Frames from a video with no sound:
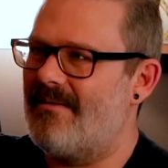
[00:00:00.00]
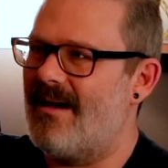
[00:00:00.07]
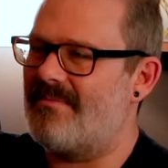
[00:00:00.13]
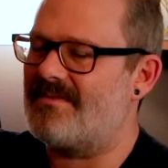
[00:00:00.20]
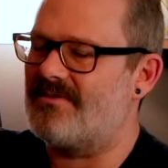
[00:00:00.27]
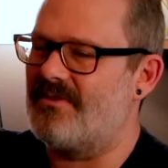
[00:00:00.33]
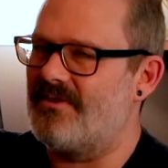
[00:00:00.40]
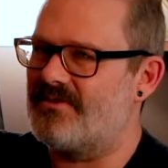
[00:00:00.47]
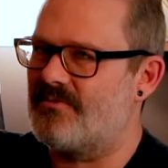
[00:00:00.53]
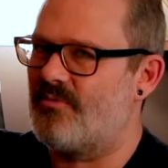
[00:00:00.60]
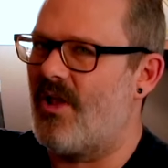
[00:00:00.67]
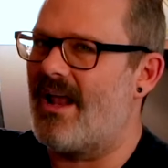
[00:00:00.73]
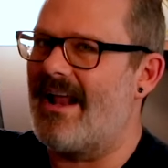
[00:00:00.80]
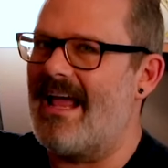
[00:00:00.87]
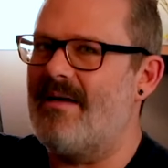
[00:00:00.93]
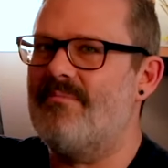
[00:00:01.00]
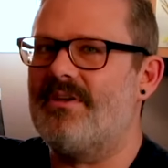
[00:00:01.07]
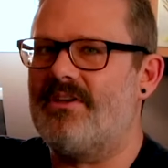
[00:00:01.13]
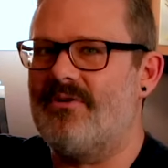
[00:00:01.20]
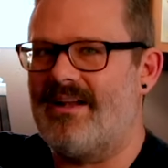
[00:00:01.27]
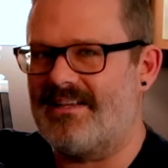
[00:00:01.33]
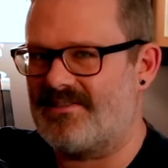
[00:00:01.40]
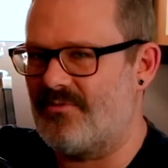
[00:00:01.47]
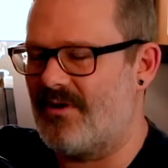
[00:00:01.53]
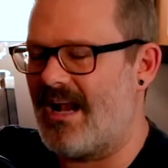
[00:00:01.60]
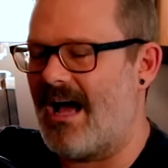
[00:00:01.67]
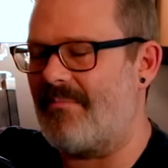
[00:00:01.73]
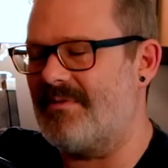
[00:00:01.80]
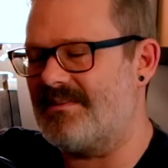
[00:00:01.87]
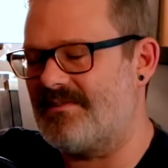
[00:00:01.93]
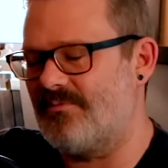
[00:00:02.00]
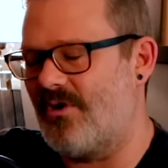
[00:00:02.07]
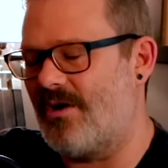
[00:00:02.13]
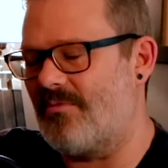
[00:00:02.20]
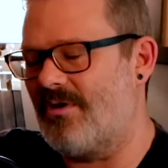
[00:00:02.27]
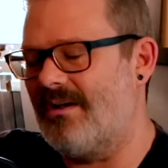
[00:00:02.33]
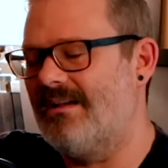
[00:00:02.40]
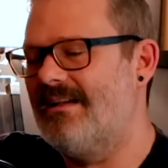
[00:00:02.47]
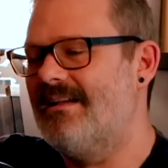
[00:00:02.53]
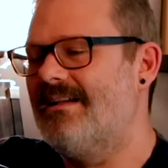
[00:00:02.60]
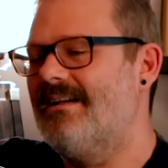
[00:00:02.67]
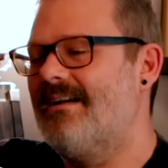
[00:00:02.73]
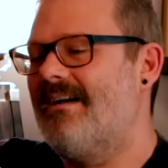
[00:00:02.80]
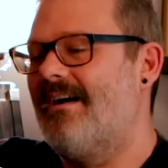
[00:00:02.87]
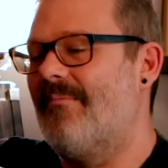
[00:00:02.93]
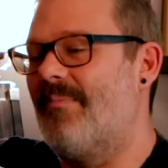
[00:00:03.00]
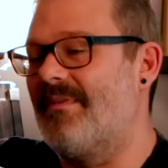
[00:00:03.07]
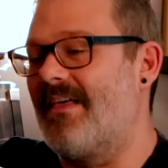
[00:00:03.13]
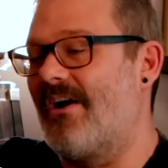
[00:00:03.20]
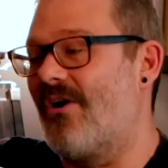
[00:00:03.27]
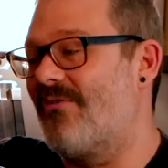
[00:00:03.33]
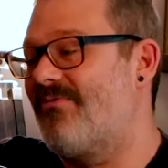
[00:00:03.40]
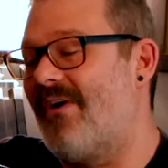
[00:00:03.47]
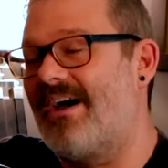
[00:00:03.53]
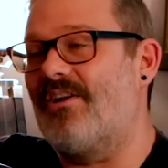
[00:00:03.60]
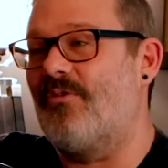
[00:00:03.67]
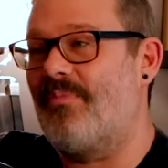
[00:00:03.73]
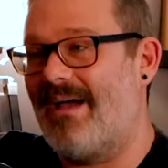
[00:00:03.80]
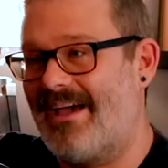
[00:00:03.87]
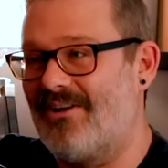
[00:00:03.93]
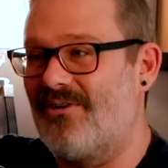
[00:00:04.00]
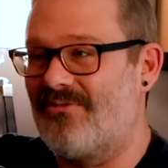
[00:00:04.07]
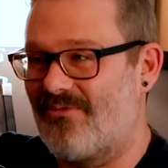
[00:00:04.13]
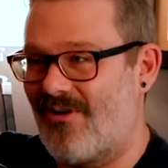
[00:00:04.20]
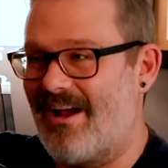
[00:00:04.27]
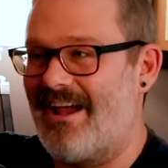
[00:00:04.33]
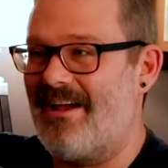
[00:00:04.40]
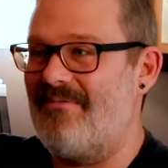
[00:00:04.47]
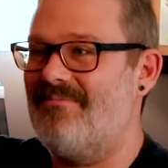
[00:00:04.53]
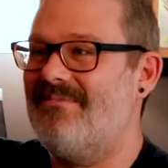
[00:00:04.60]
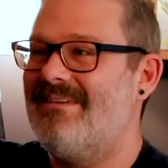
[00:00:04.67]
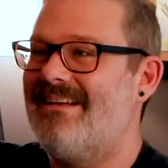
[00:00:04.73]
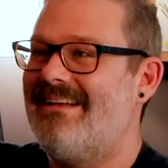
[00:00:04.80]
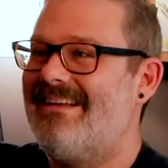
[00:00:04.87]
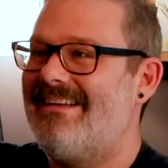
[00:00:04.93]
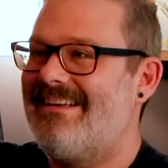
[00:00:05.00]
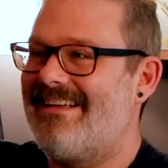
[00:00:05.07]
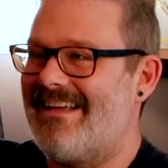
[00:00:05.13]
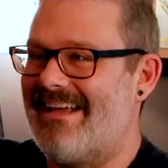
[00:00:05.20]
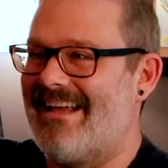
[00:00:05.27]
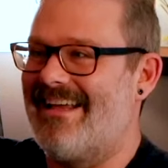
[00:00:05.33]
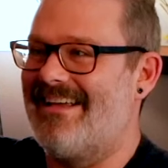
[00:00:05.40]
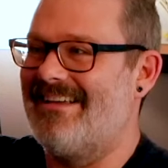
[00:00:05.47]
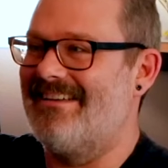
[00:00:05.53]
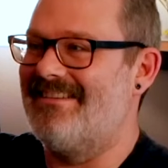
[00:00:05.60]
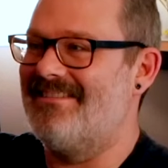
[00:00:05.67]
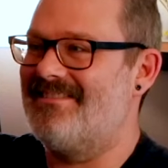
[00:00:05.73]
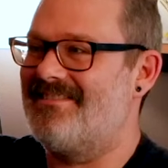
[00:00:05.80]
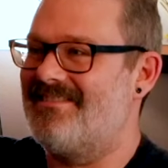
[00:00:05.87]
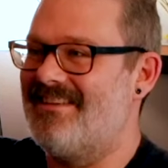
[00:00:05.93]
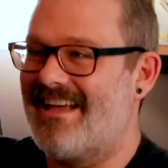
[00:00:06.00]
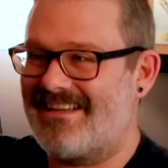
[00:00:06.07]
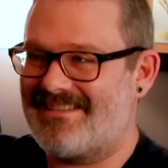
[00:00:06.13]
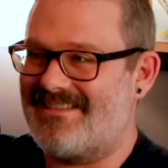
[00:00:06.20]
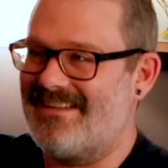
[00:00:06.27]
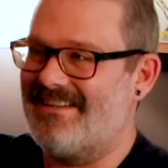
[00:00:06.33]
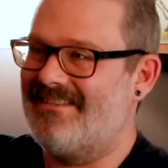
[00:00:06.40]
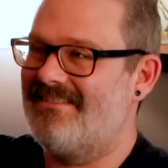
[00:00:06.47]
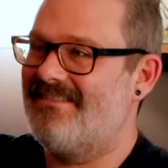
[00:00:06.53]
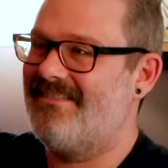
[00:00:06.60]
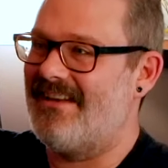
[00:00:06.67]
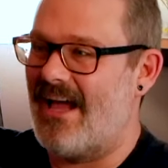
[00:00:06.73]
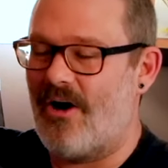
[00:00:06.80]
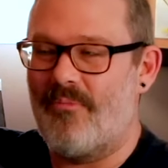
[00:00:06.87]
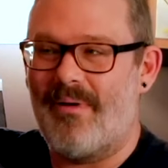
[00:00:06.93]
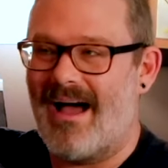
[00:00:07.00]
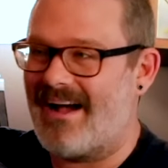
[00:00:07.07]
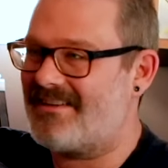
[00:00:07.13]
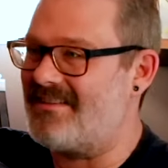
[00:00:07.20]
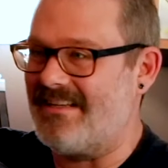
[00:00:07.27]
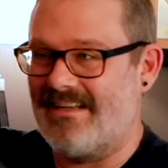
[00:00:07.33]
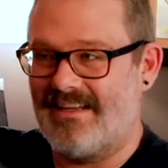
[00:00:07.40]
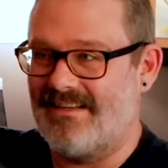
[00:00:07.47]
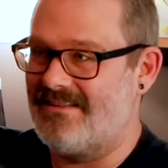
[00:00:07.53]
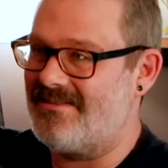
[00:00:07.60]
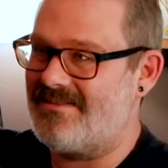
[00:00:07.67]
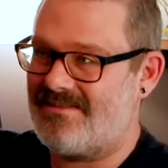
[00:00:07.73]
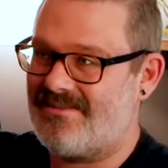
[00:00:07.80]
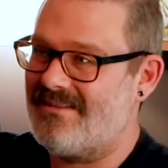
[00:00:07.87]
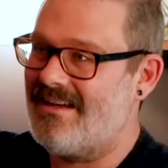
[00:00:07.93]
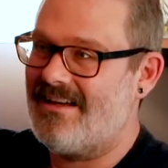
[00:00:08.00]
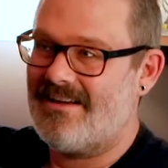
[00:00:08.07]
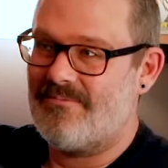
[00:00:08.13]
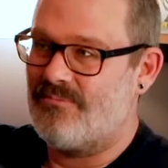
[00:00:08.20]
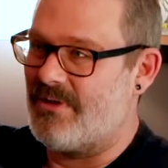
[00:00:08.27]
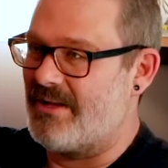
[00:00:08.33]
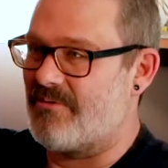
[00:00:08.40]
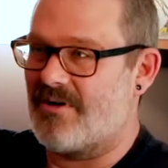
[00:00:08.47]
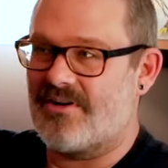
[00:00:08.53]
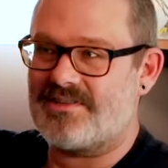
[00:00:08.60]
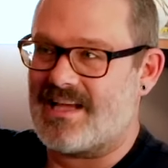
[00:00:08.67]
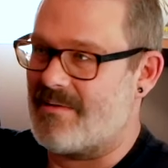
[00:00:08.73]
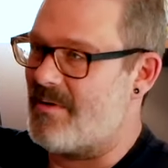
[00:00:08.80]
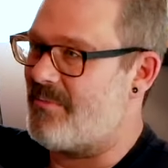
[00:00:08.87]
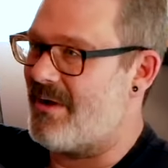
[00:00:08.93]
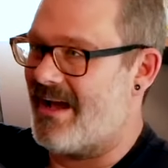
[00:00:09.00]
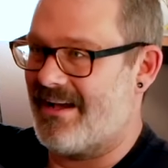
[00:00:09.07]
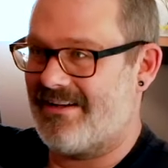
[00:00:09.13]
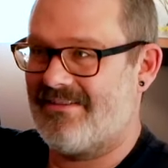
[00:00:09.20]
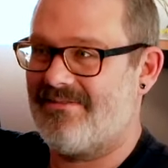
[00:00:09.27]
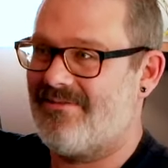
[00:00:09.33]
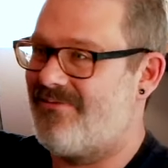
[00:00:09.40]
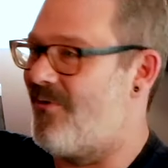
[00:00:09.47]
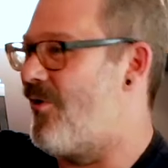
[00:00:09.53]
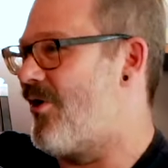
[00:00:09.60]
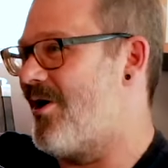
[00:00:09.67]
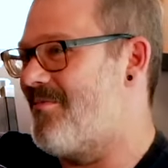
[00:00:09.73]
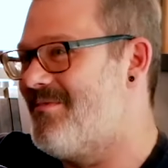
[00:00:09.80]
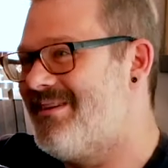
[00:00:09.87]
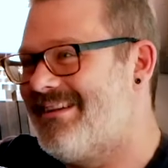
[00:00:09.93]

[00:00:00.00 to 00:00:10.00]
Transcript: absolutely. There's a lot of ambiguity as to what happens to Barbara. But then our final panel frame is Nixon now back to his Blade Runner Simon Pegg form,